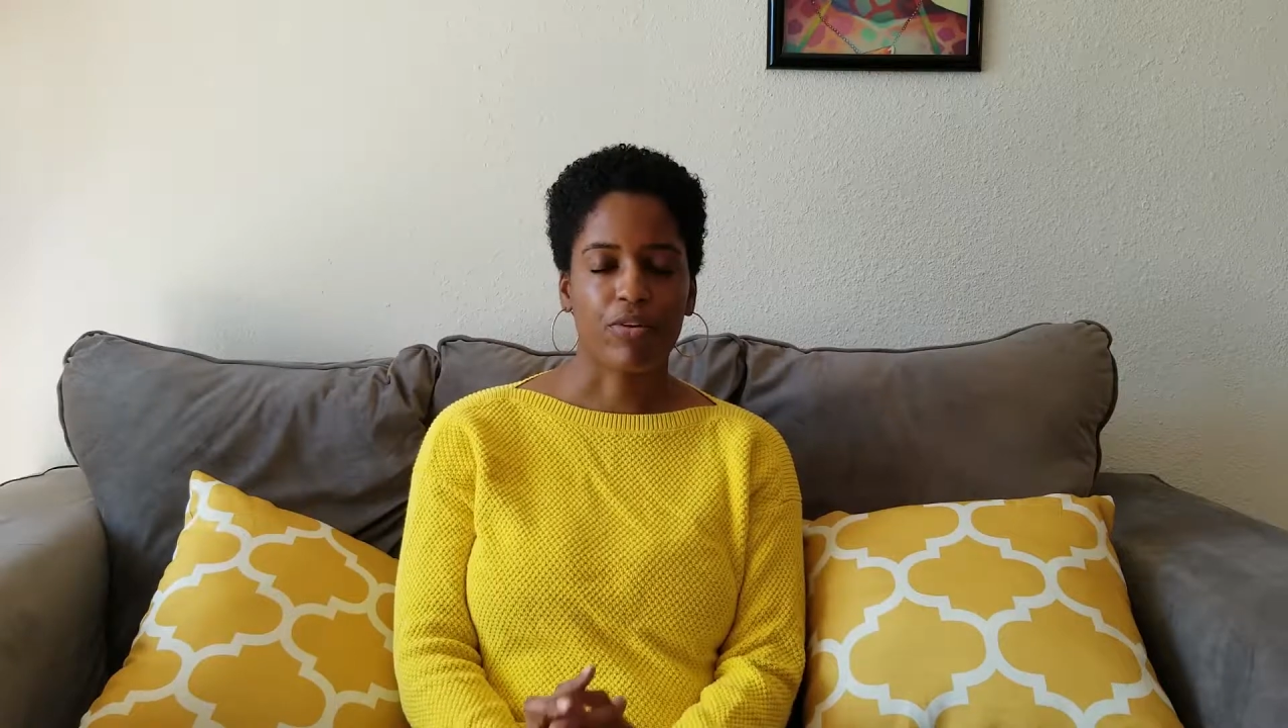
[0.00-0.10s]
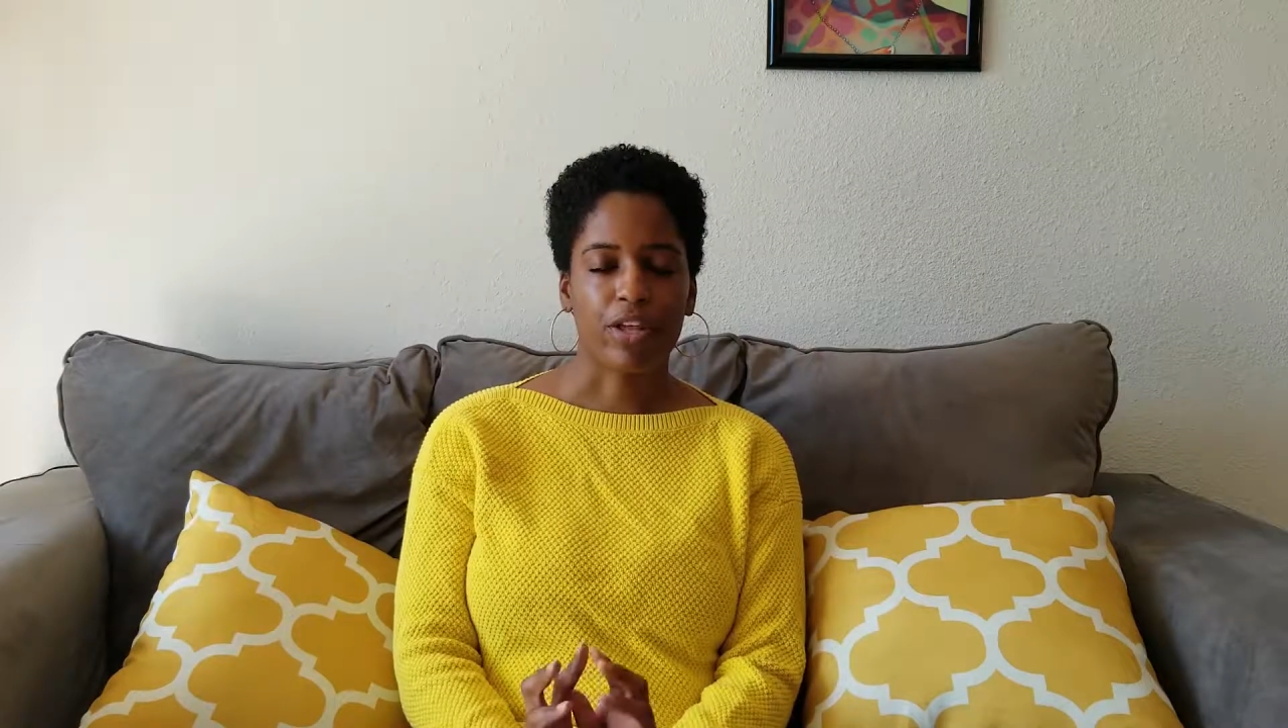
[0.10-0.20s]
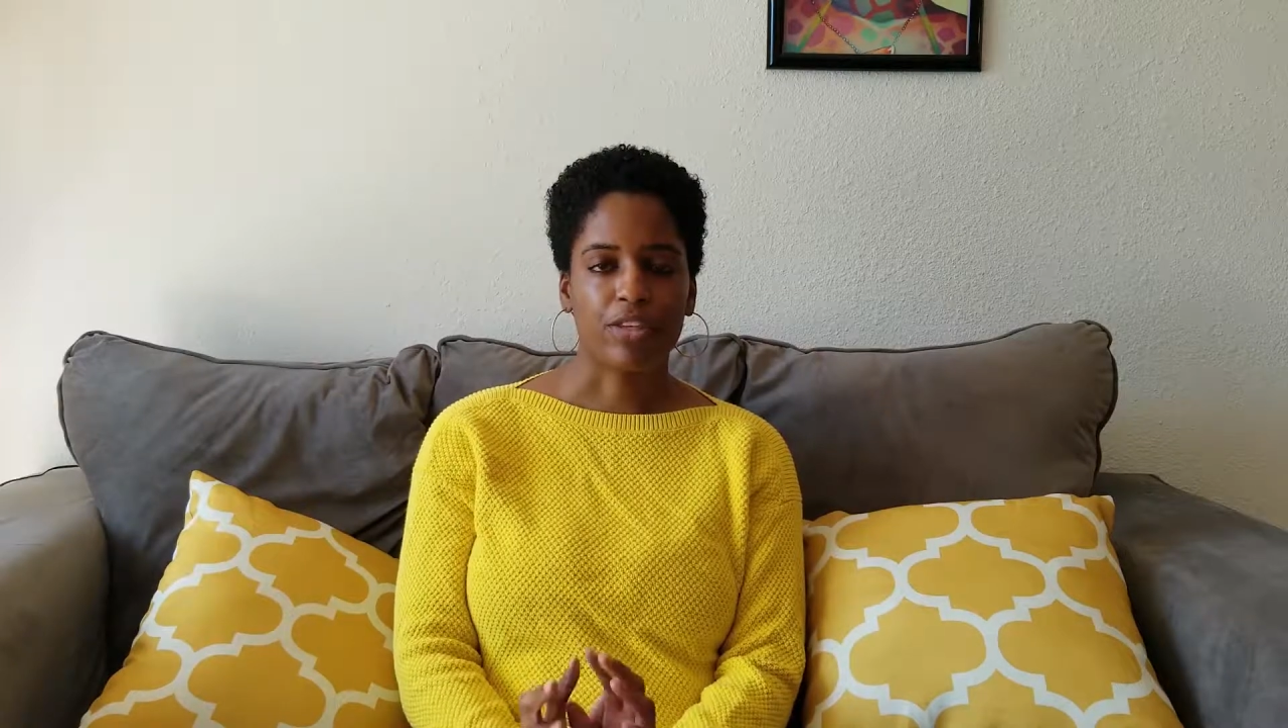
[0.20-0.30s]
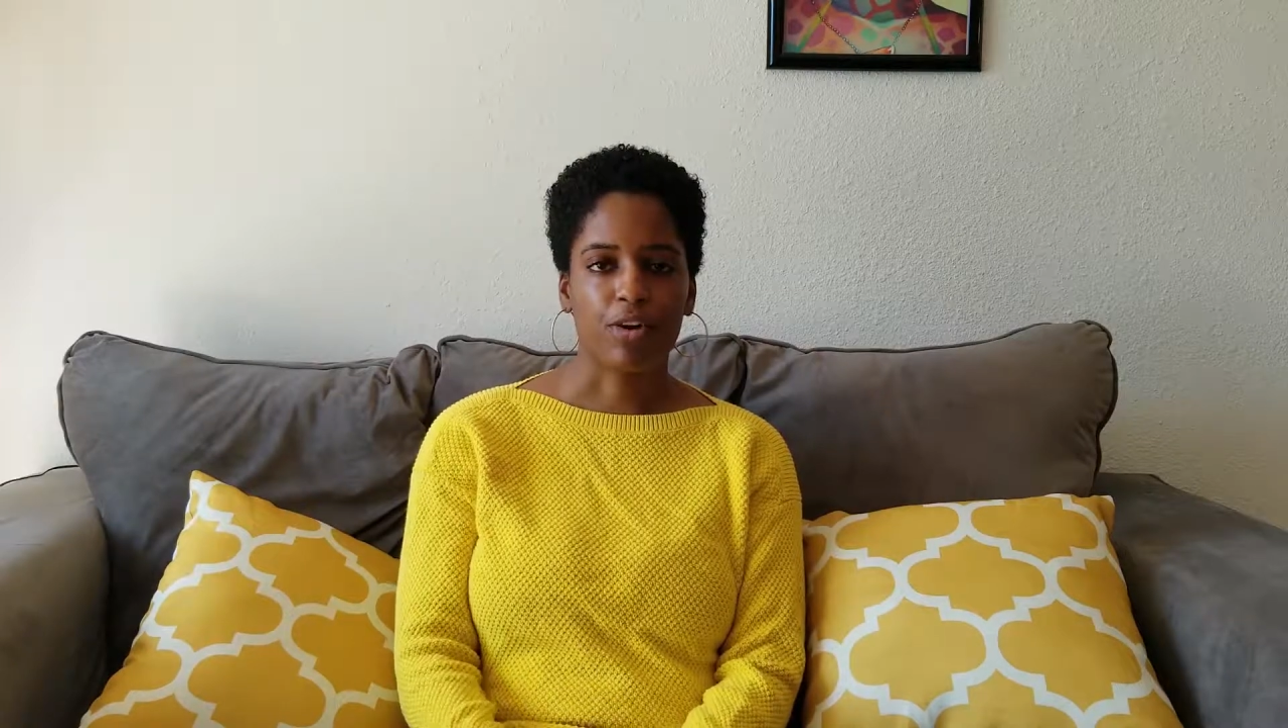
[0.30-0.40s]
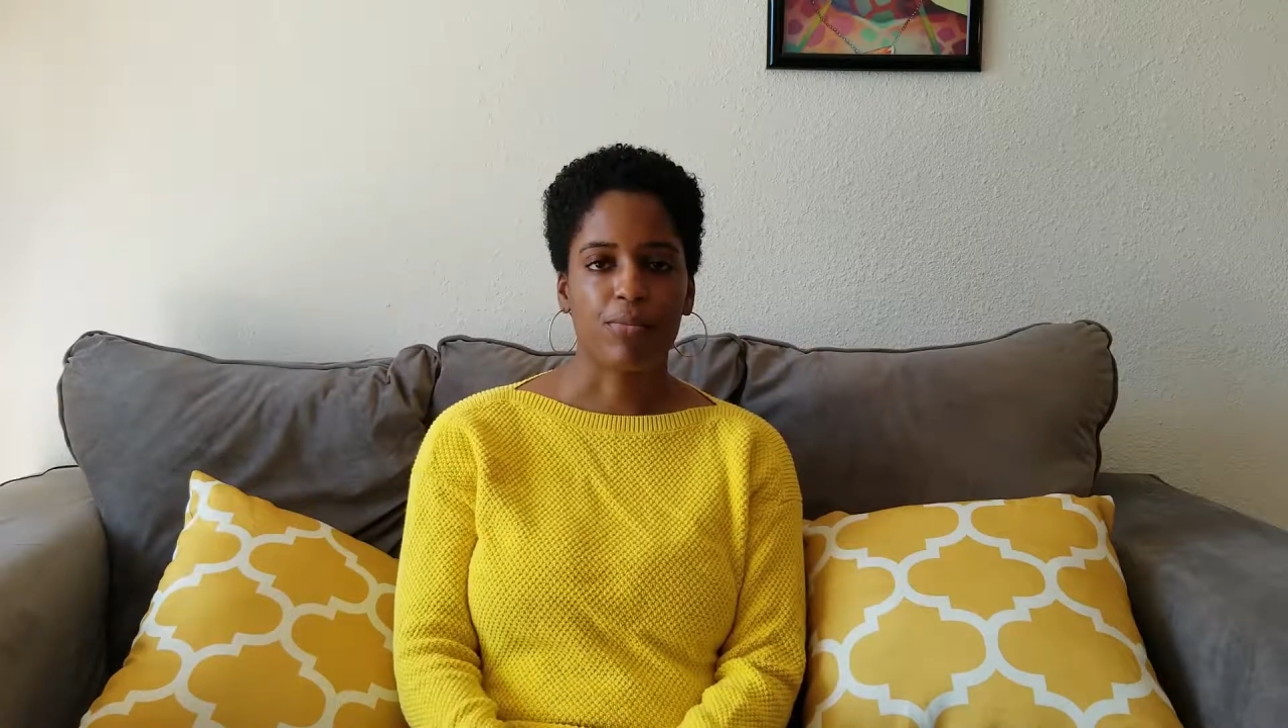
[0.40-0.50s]
they
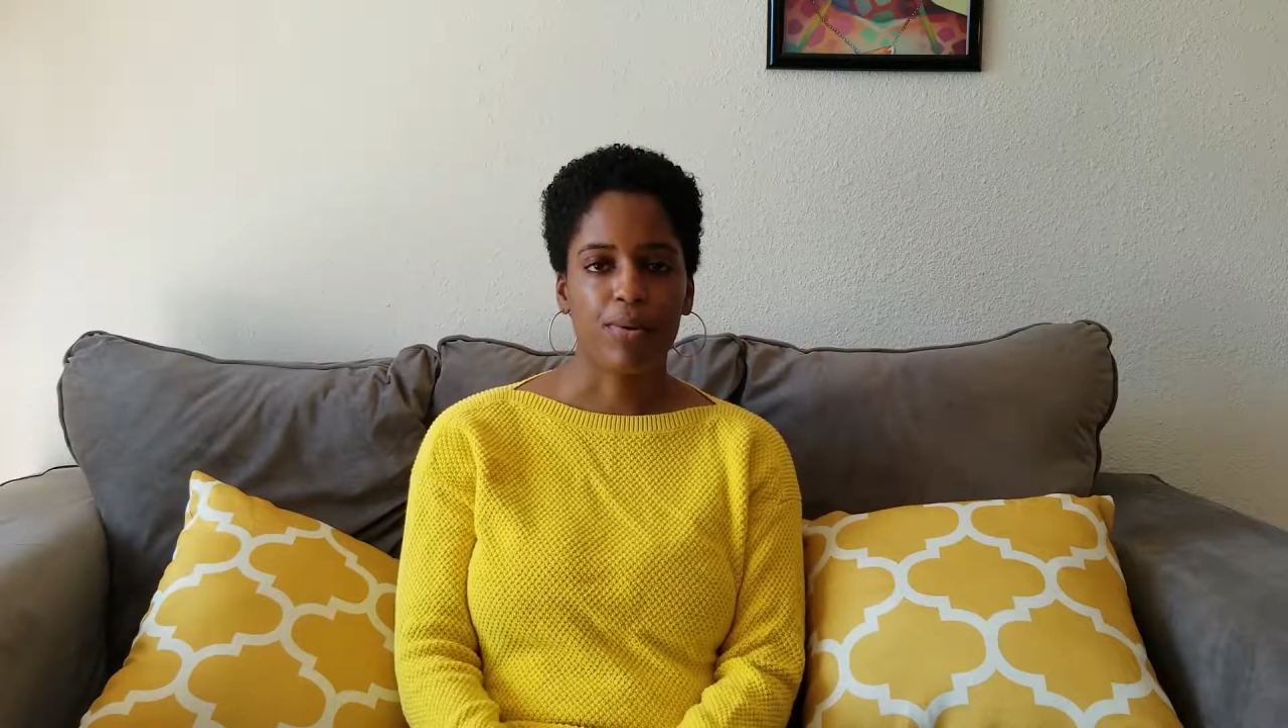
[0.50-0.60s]
told me